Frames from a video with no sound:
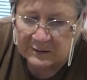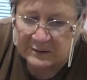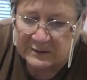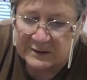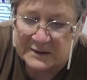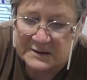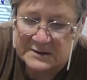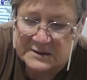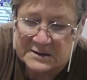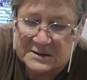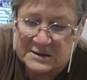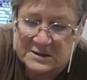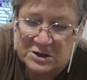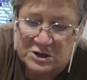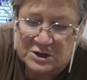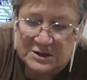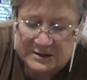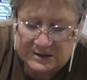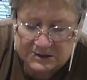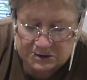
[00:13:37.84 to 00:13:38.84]
This is
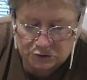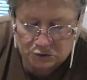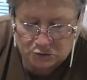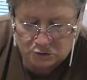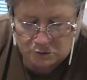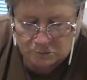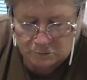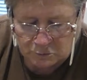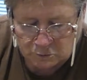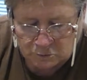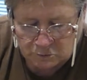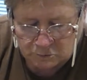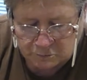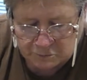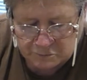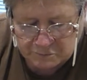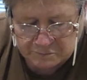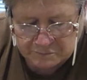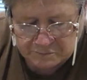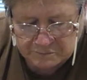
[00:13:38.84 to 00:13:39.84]
just normal
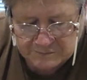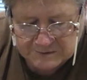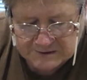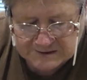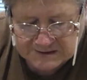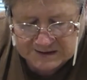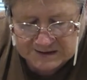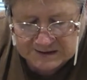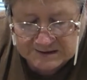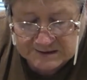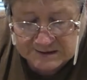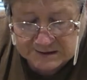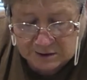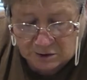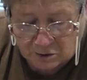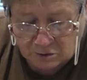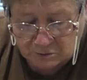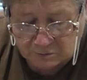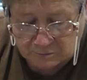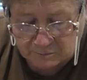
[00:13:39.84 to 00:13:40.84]
sea
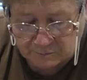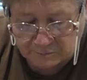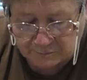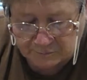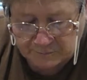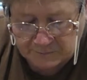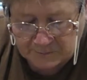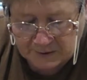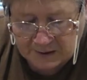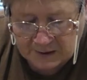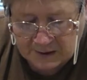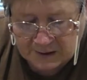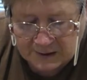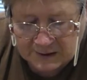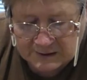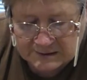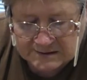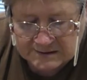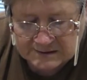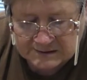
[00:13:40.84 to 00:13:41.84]
salt.
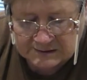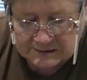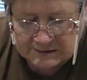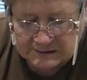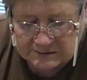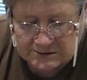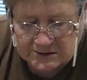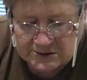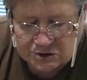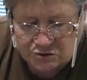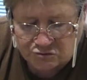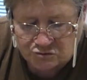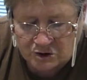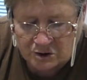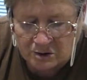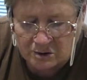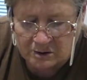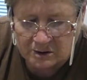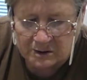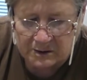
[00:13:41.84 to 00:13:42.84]
It's a little
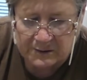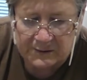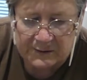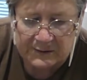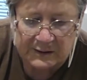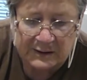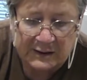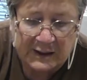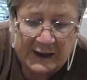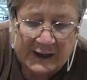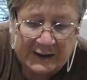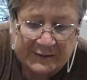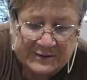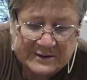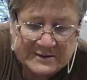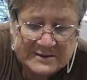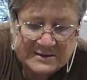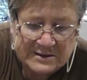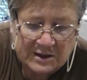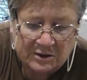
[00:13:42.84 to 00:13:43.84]
stronger than other
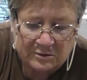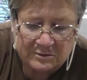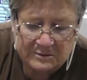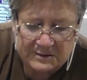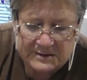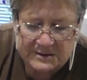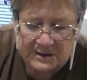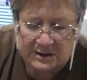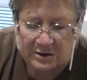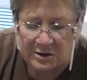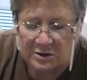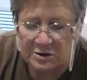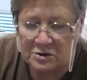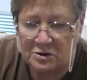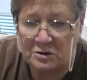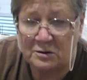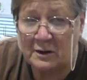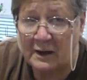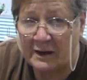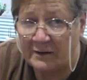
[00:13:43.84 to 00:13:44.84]
salt, so you
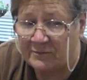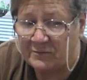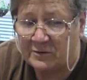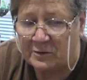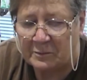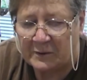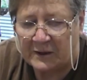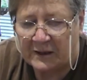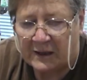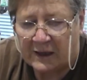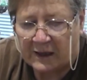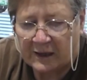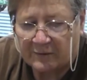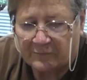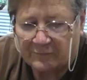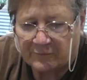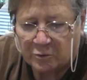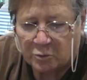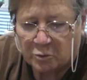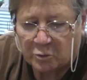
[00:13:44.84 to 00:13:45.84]
do have to be
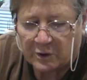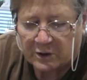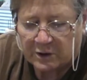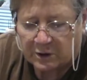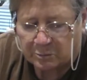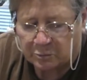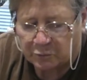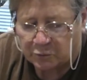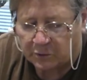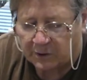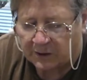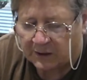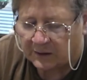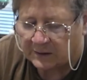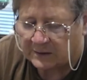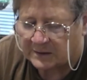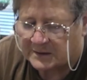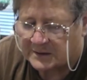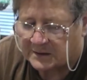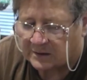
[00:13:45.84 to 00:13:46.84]
careful what you put
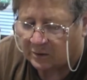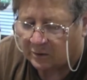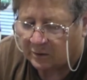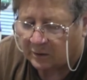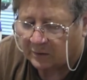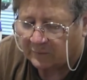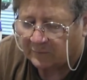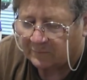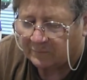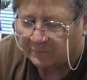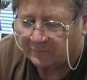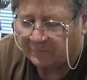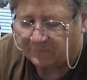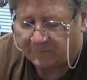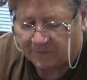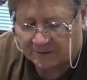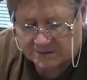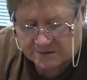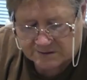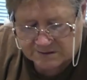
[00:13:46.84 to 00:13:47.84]
in. So I'll
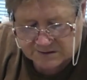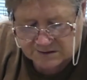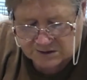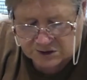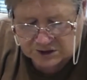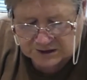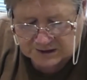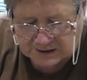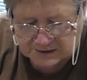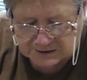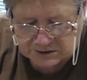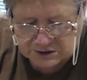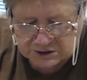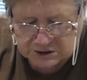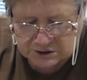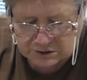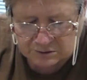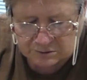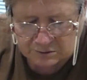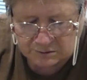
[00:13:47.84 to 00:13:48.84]
fix this jar
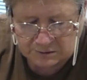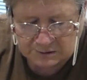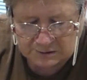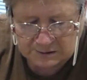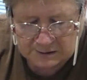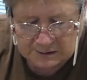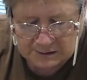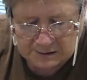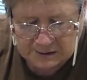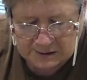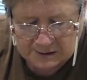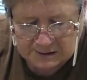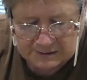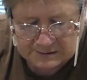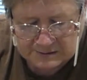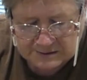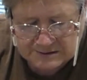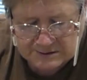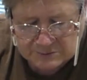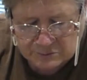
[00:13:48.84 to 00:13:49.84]
too,
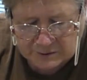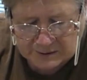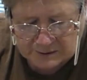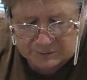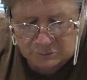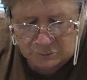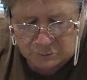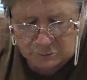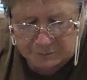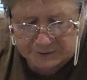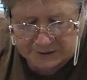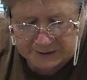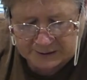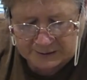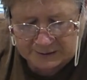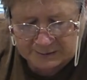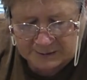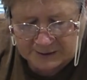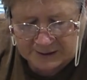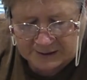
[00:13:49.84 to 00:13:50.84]
and this one will be
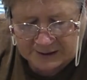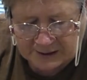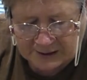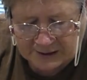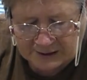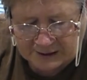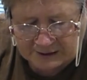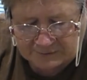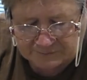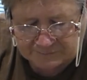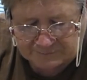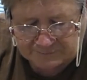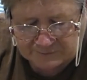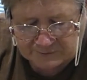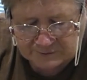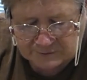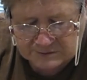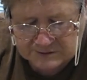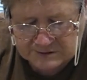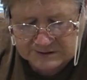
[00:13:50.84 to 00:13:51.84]
a 1/2
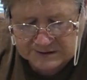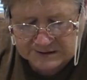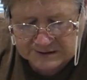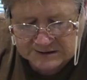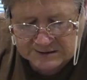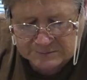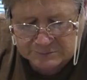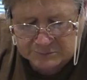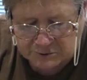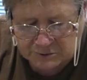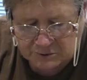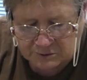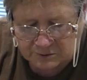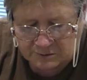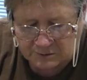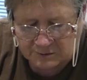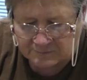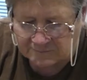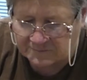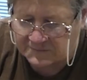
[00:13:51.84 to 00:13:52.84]
teaspoon
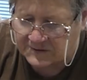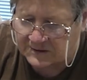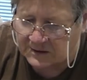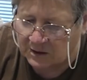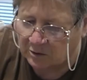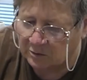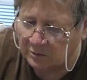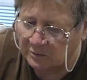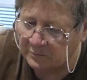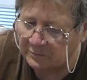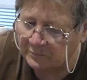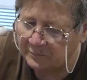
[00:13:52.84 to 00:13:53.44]
of salt.